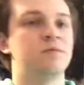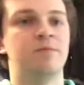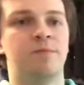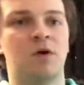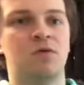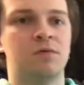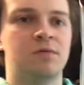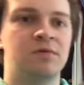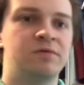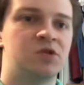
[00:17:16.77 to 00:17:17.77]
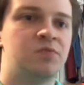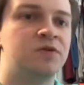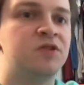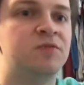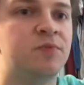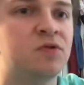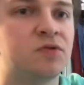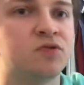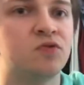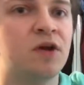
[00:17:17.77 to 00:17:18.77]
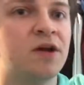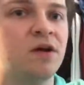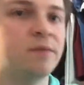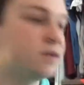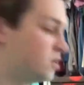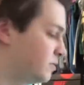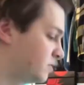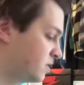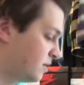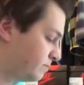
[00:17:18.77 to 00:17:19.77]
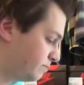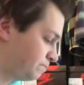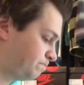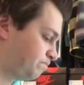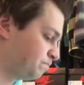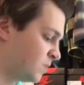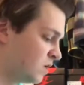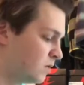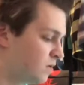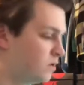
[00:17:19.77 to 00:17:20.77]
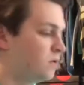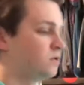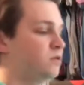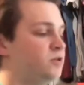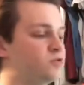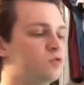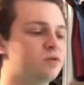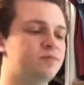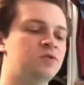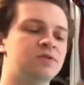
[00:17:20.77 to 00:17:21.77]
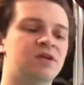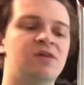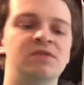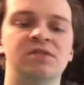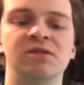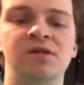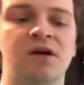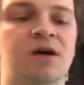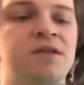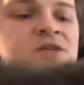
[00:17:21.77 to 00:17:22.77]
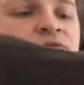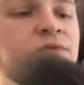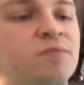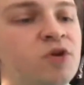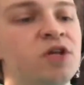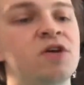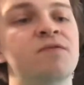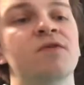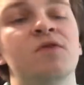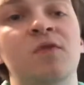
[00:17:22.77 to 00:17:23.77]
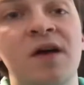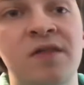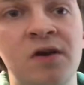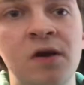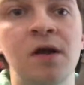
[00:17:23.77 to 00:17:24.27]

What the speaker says: Oh, let me just put these boots right on my tabletop. So these are worn boots, obviously. These were pretty good for the weather.